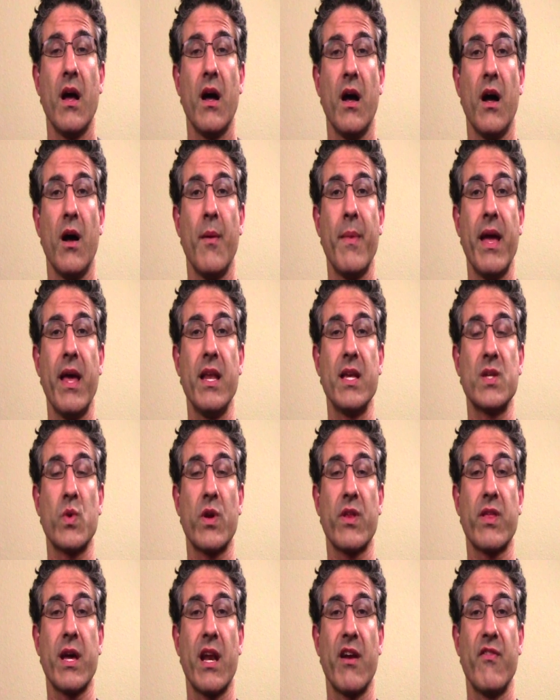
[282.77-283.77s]
It is
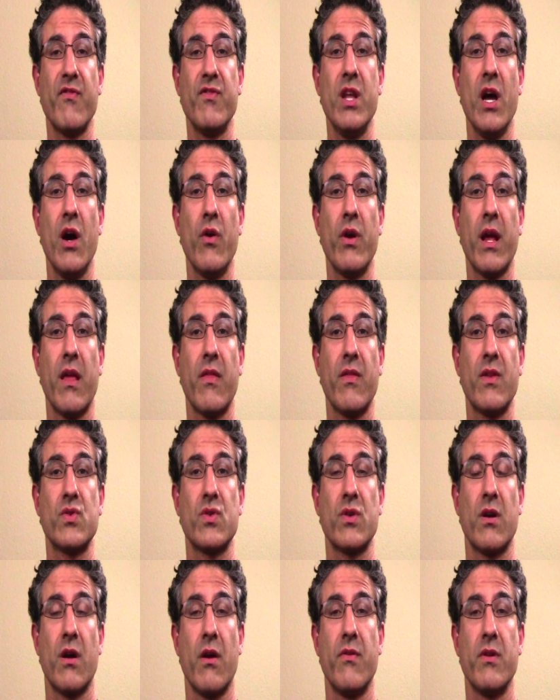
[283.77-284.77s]
worth kind of noting in this
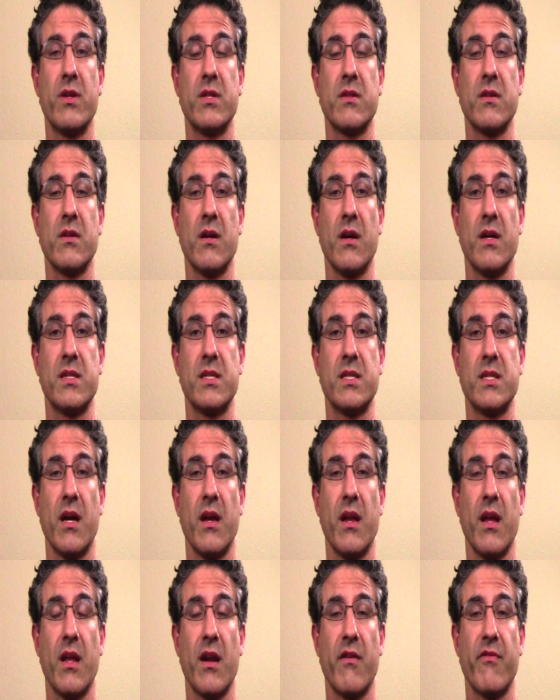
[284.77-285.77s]
regard, there's a
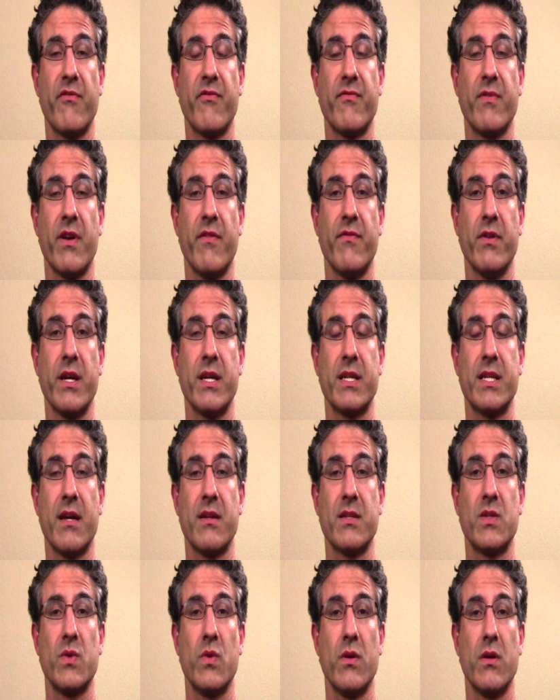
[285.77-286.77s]
study, and I've linked
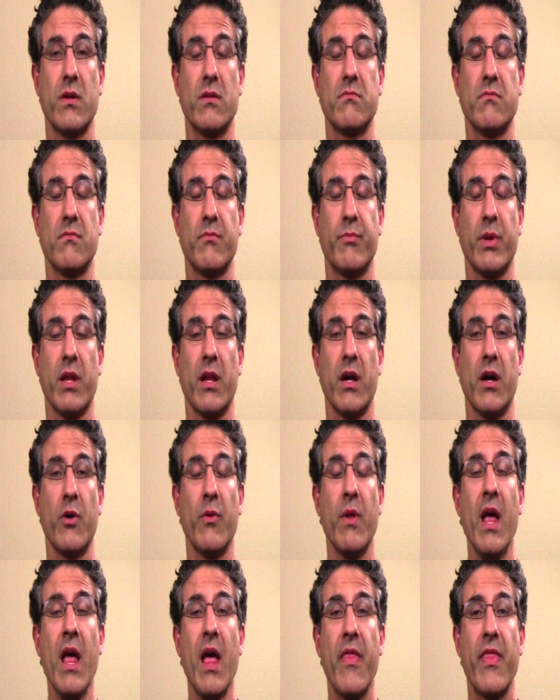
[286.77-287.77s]
out to it below,